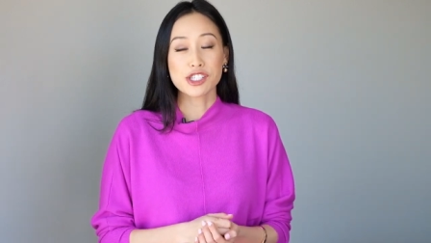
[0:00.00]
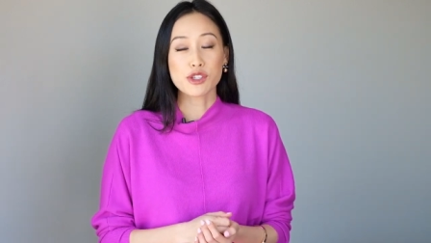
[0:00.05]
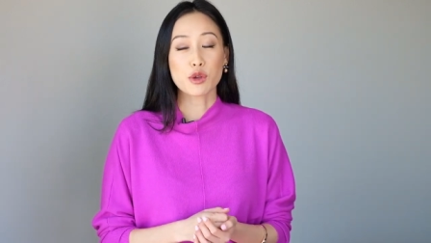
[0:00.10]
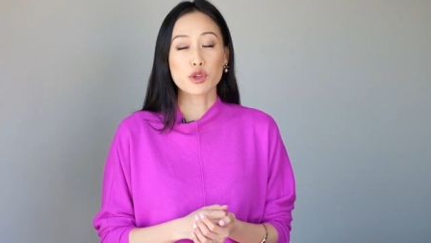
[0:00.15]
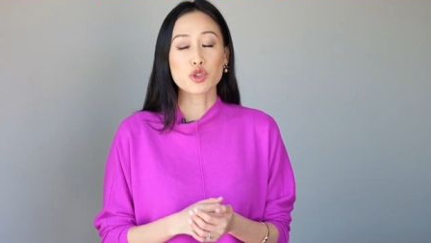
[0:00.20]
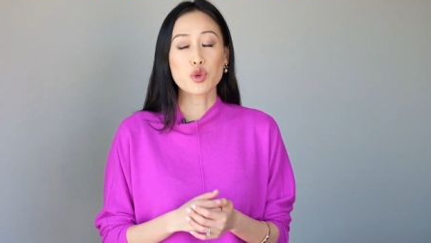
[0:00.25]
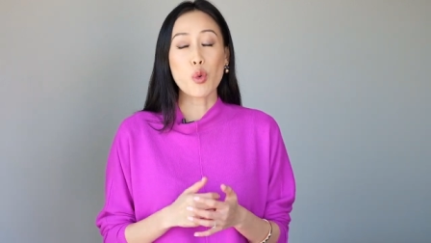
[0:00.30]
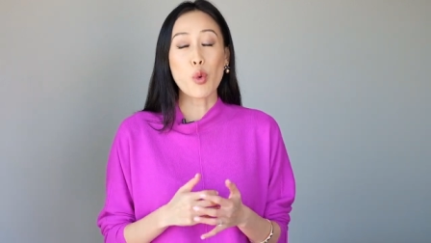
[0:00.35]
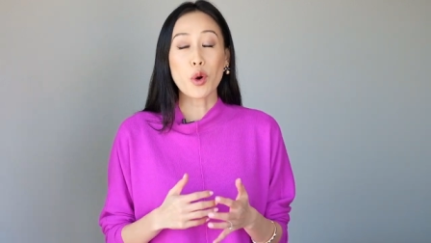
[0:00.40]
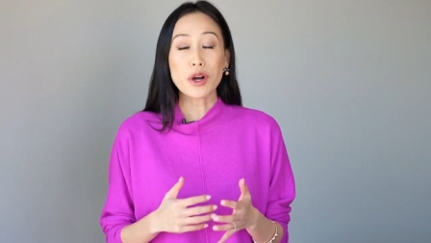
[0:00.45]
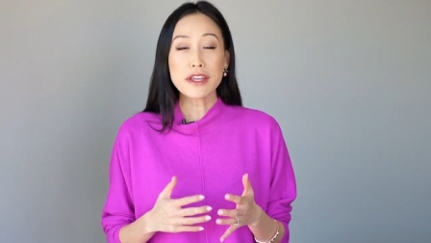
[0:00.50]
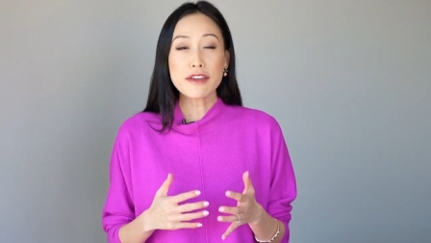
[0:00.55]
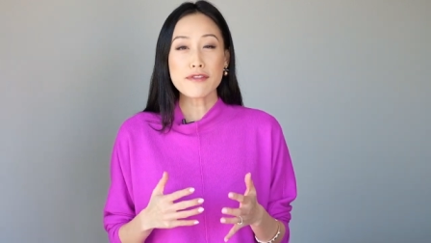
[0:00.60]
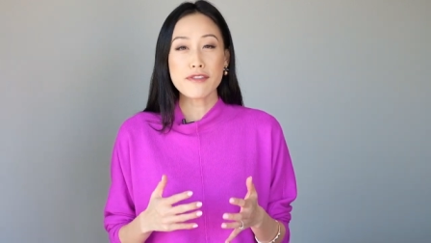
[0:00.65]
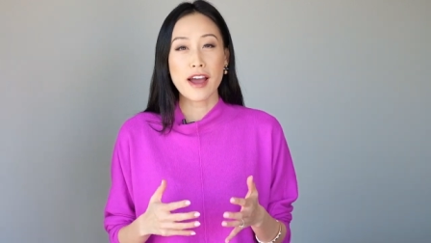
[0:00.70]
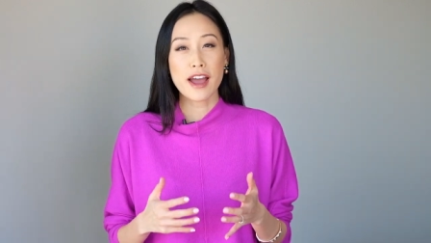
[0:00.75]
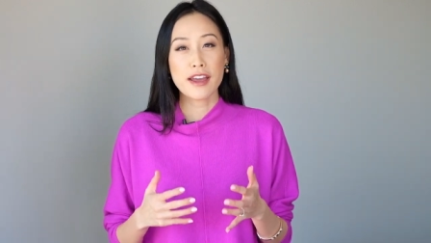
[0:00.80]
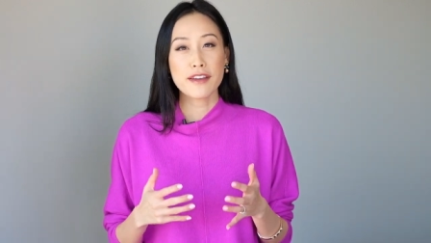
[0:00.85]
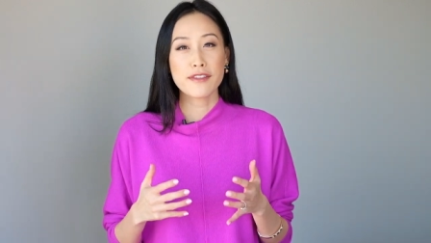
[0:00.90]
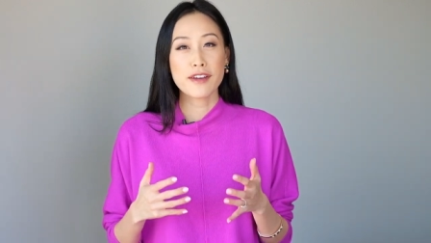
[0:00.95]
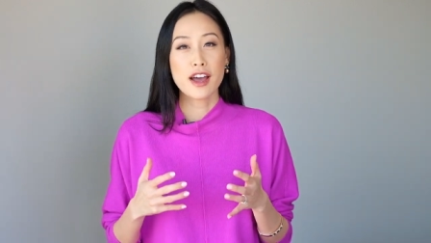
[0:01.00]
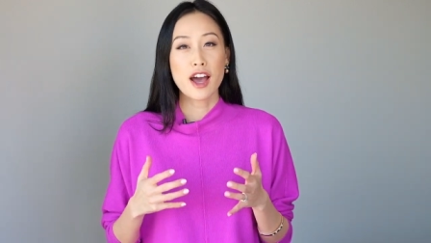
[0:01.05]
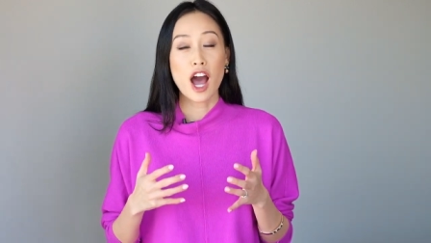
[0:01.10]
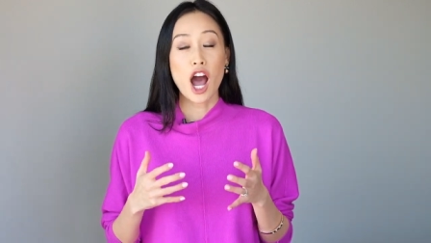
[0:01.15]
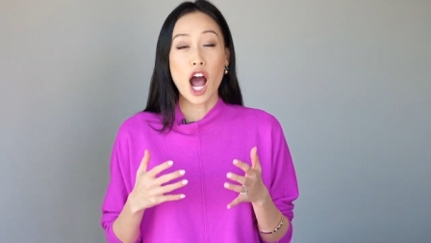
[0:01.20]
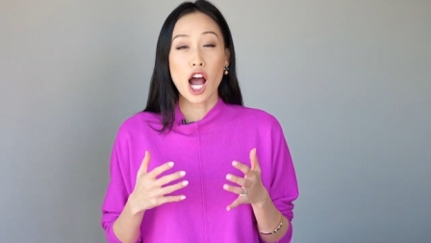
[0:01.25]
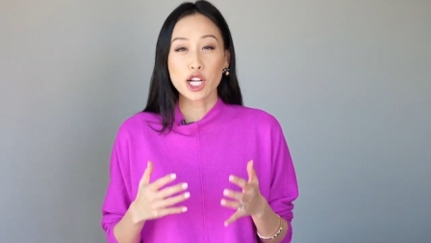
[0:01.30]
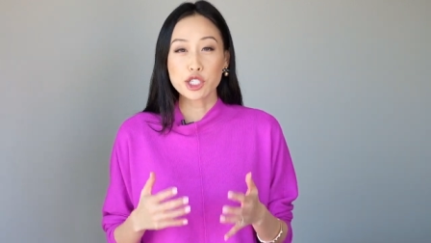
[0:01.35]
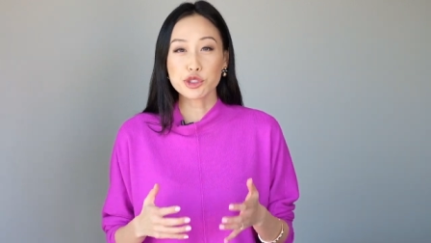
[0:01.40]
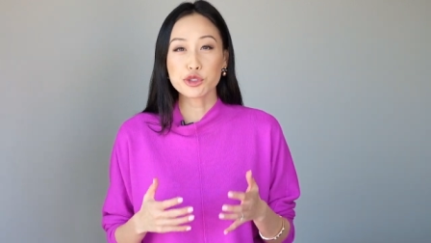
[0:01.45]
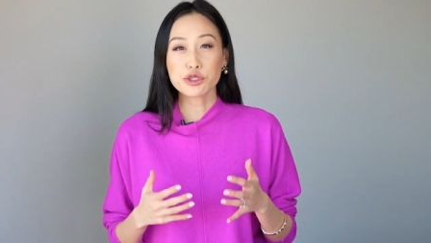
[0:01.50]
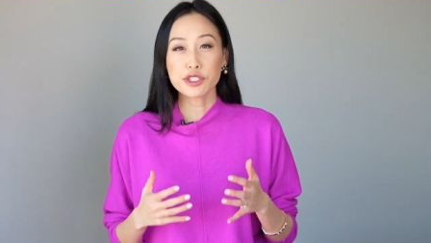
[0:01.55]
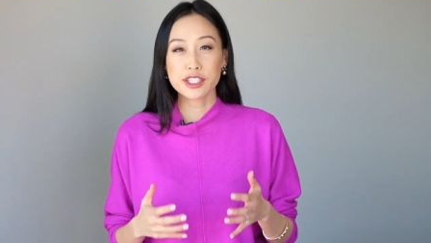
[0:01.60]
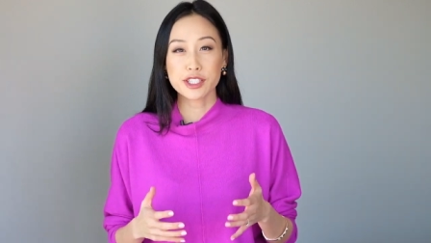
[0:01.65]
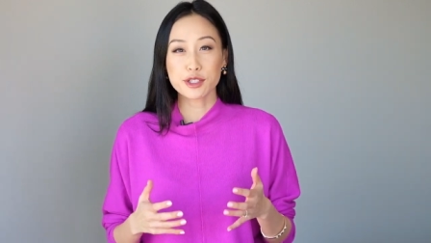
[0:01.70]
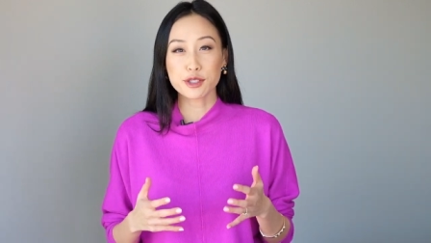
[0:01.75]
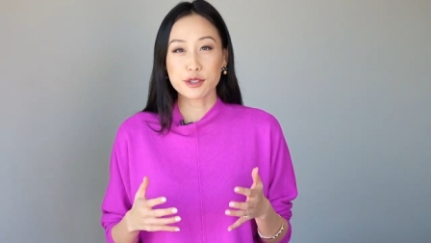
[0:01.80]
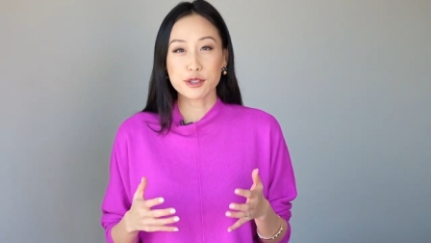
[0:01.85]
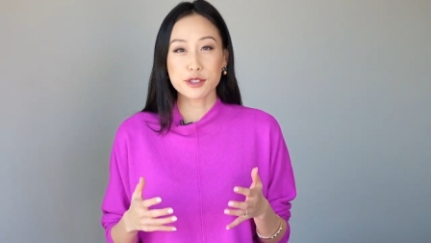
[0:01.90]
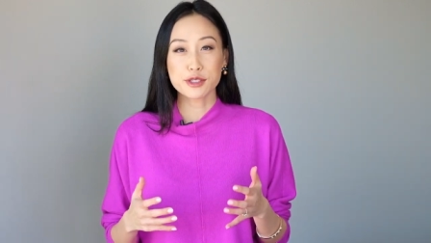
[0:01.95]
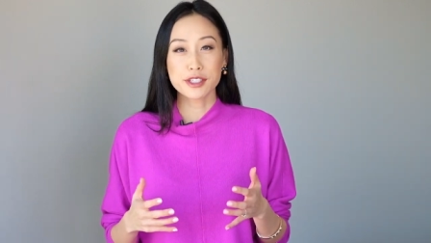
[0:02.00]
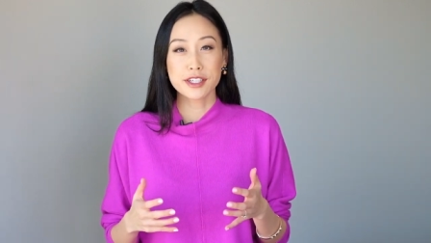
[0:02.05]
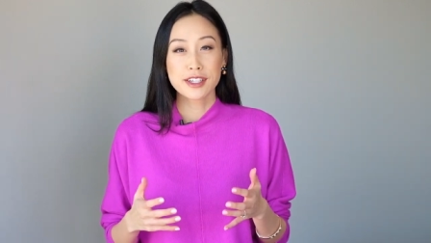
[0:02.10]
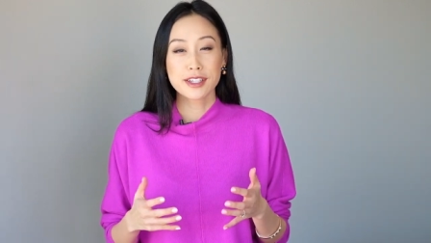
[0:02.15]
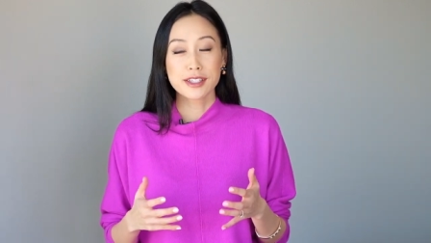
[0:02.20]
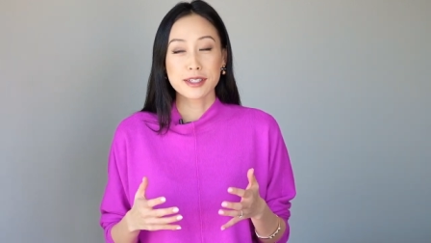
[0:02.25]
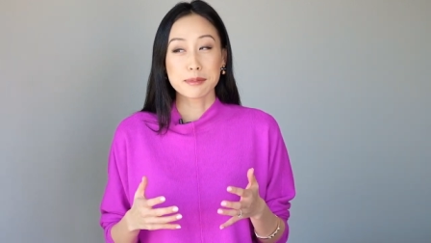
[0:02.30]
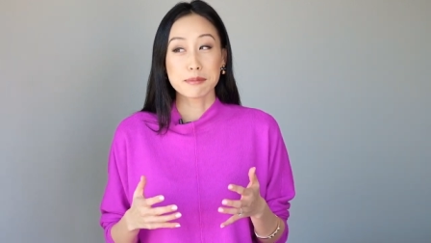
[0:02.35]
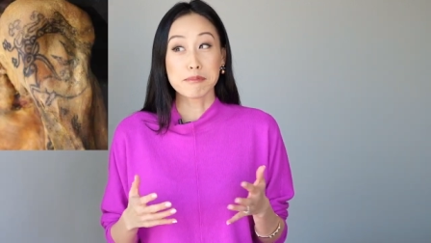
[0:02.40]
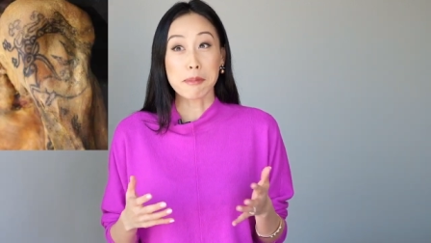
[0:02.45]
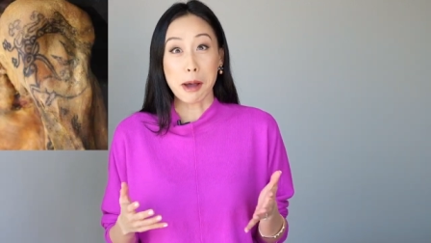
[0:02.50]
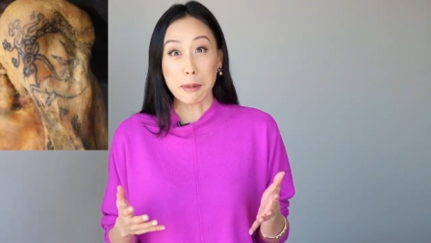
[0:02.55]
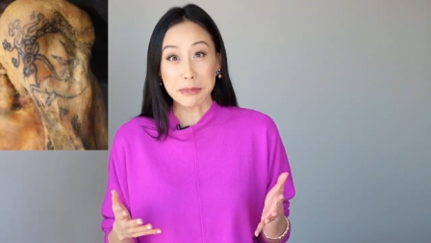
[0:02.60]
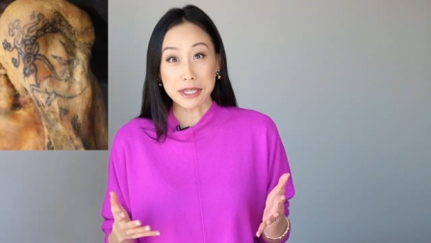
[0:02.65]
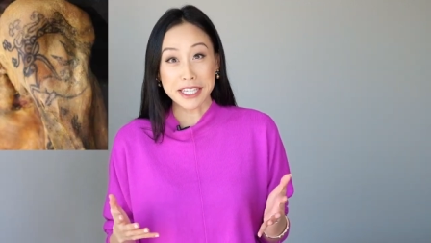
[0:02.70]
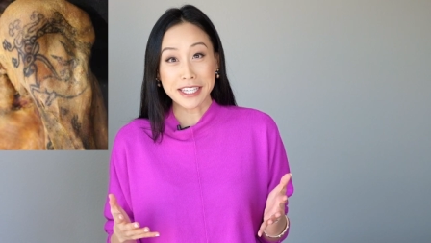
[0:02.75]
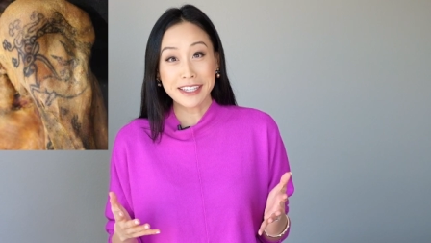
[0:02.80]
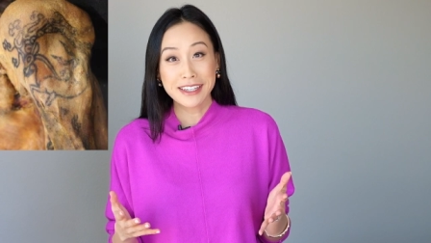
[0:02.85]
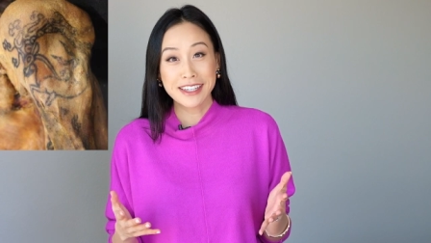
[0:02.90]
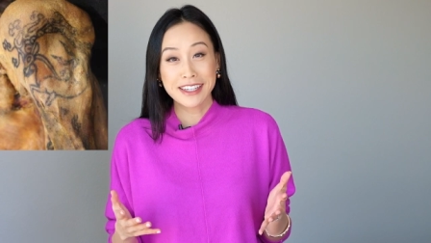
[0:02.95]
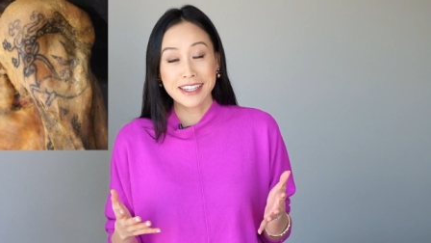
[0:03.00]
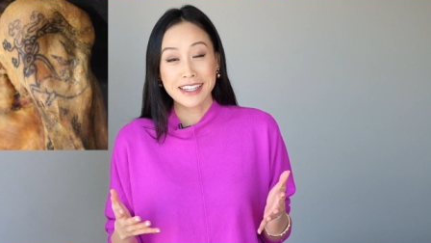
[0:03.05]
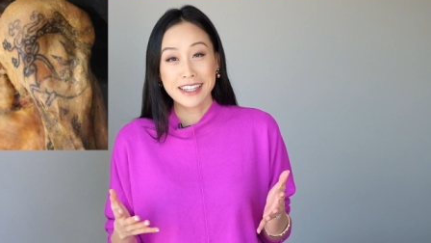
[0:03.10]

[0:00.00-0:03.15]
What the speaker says: a 2,500-year-old mummy